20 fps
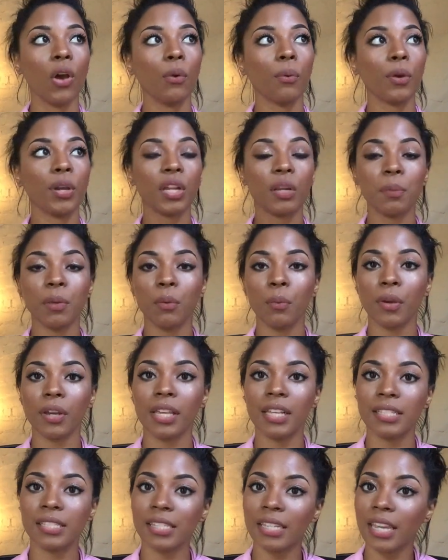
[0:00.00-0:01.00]
We're going to be
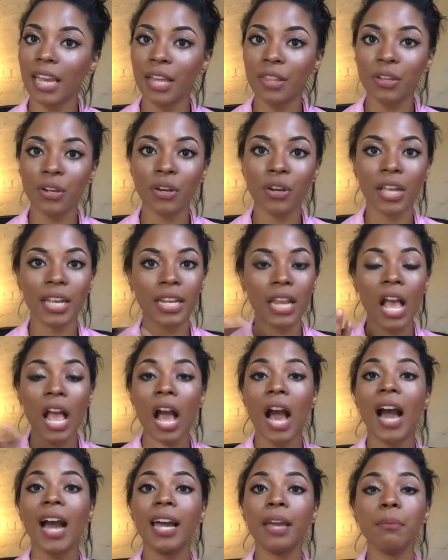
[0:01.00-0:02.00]
working together. And
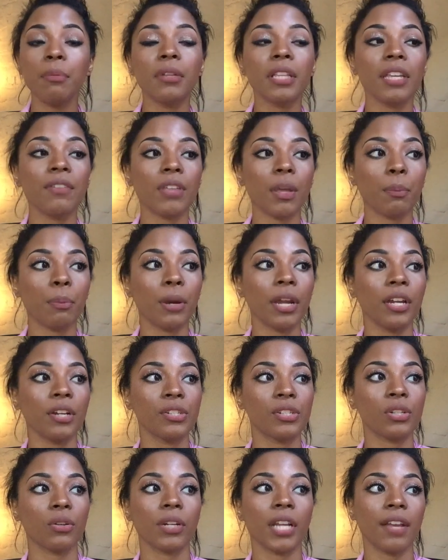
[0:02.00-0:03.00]
I believe that
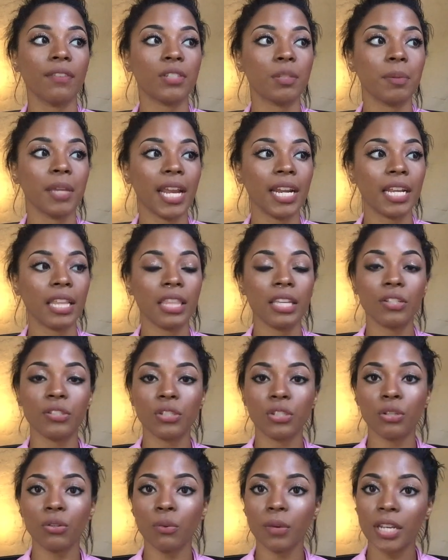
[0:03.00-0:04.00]
prayers don't have to be anything
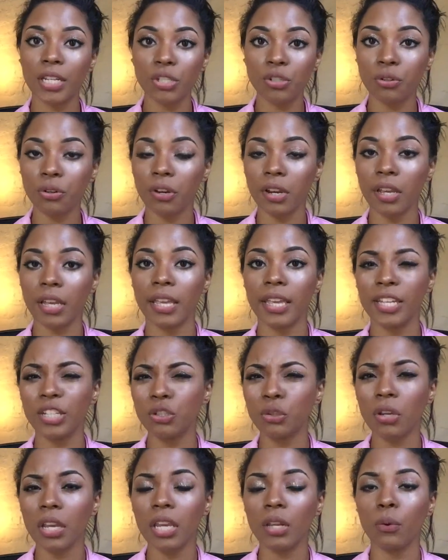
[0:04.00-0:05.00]
too intricate,
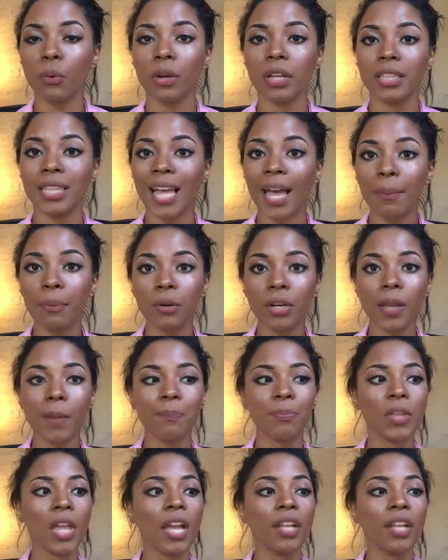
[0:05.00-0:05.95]
intricate or elaborate.